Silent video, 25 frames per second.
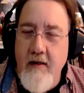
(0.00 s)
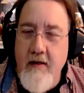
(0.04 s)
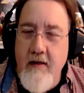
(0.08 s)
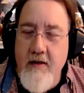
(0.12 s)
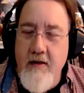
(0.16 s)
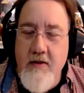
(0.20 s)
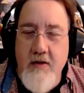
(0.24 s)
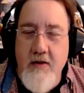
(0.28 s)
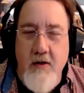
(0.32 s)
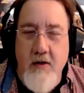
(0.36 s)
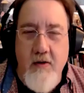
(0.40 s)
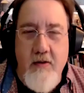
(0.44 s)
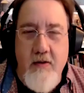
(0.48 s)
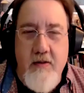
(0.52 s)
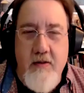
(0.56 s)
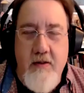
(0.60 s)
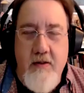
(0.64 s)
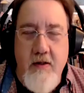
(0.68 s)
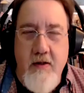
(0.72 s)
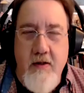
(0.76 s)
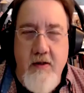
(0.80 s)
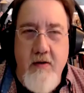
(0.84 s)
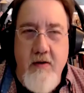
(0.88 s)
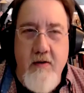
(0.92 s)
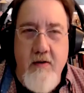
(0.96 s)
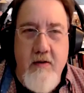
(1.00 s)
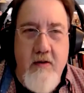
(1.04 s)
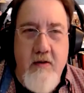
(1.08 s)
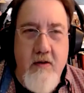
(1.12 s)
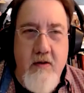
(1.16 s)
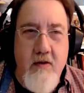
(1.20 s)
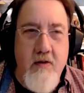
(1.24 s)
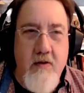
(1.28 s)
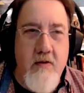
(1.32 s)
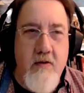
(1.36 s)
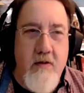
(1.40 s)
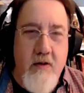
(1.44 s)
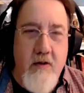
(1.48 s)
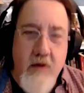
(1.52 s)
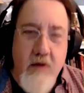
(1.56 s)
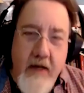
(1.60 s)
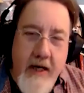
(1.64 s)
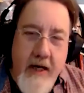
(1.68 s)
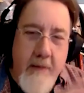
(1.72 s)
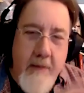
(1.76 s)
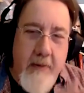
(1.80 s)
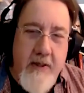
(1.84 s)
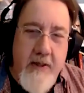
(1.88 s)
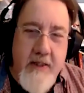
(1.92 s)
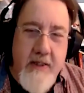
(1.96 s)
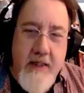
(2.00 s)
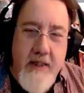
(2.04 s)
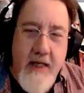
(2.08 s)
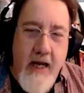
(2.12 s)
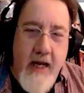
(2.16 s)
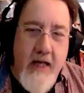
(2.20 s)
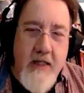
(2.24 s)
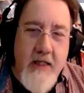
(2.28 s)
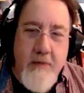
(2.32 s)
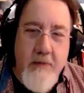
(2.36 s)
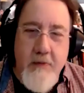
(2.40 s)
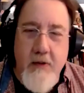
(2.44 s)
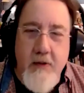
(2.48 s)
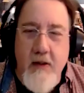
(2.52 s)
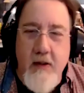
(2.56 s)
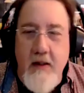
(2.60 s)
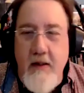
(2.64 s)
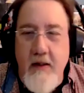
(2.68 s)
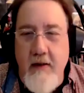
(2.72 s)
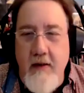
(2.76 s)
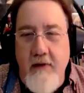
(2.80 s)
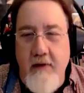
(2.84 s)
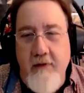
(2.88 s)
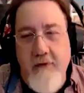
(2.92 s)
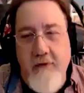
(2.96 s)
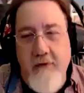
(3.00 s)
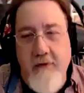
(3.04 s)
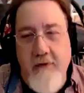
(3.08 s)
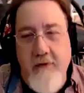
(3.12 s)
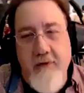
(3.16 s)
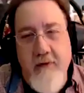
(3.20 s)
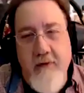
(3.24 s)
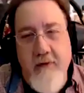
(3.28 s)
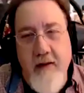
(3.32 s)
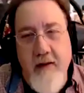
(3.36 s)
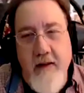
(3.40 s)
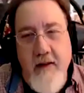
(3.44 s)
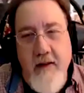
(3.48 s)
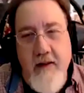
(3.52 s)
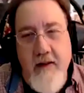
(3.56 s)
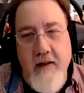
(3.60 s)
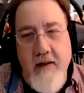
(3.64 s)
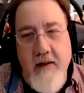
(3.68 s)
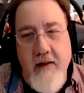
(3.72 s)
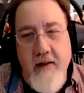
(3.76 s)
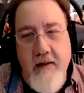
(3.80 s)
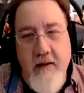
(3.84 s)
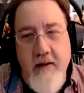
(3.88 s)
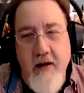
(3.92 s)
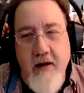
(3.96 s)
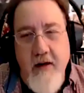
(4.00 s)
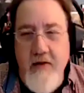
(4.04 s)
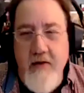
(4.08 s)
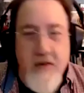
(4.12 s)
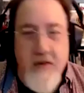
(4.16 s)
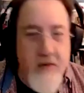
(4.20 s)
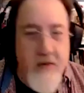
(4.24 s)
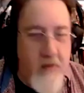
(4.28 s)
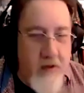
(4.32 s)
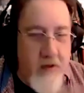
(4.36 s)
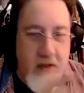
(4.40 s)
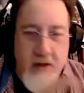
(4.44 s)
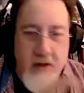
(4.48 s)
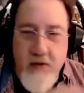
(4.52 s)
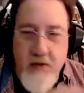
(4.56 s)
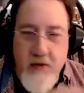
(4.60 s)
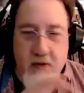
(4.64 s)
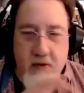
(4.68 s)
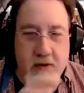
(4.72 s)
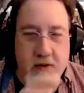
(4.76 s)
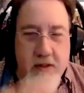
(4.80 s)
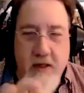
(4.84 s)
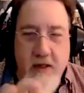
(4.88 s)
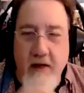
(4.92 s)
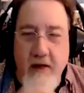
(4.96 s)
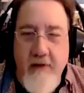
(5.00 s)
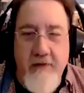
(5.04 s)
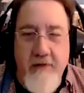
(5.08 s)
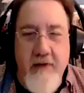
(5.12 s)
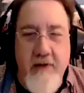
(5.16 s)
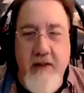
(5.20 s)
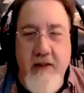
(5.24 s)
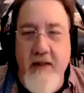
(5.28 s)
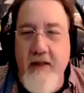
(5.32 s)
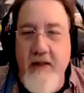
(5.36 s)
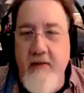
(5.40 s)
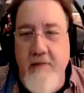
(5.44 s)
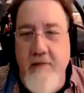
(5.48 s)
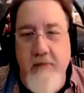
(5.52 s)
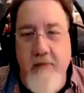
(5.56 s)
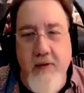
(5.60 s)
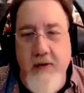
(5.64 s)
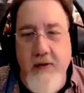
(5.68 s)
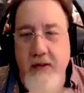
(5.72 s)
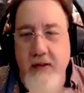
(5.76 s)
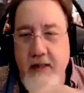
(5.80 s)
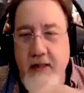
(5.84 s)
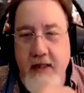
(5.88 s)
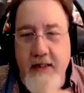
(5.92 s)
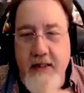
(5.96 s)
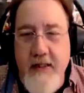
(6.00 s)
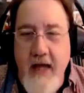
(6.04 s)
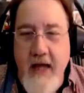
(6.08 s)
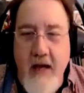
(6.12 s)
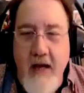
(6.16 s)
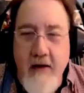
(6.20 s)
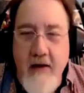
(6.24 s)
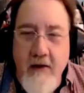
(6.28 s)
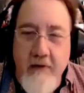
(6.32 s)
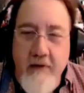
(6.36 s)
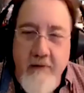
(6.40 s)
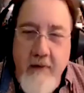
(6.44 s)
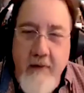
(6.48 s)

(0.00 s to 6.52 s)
So you keep a sketchbook of just where you doodle stuff and then you pull things out of